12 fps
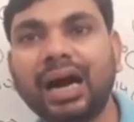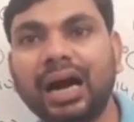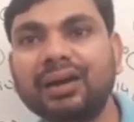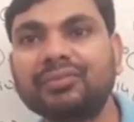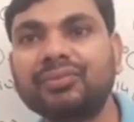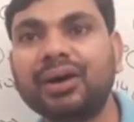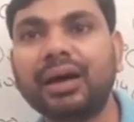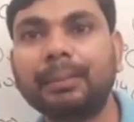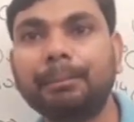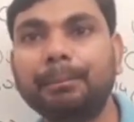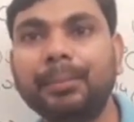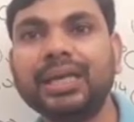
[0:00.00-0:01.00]

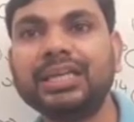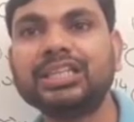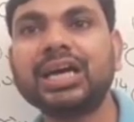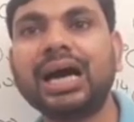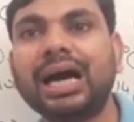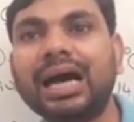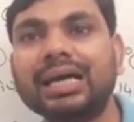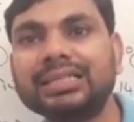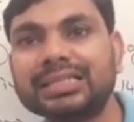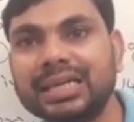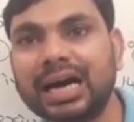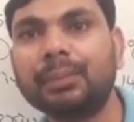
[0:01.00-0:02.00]
alpha, beta
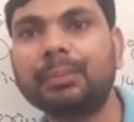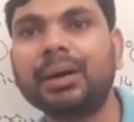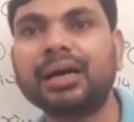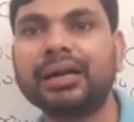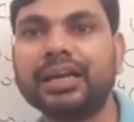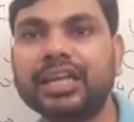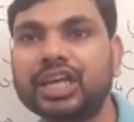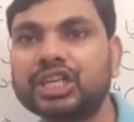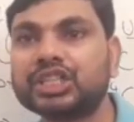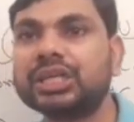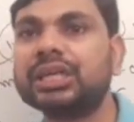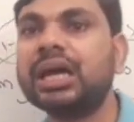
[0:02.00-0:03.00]
and gamma
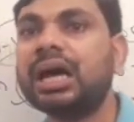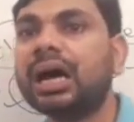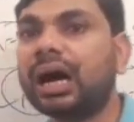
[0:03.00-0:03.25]
radiation.